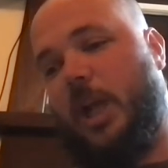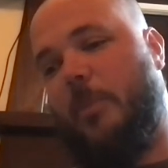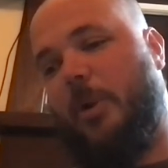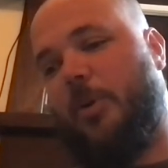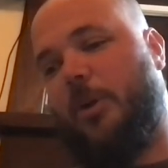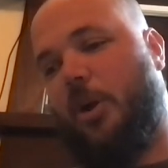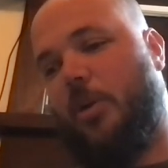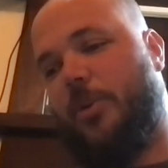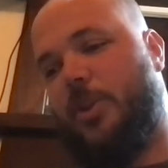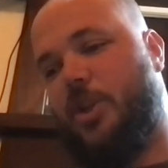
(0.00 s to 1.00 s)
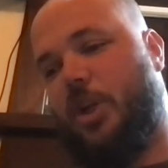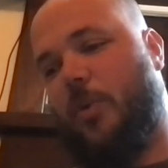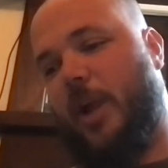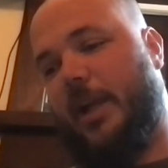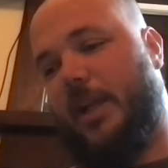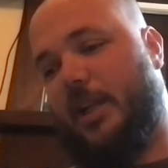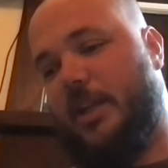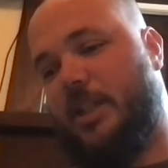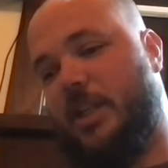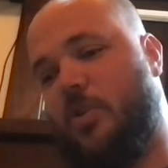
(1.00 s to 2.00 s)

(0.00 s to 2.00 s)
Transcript: I met Ricardo with a chuck wagon, and I said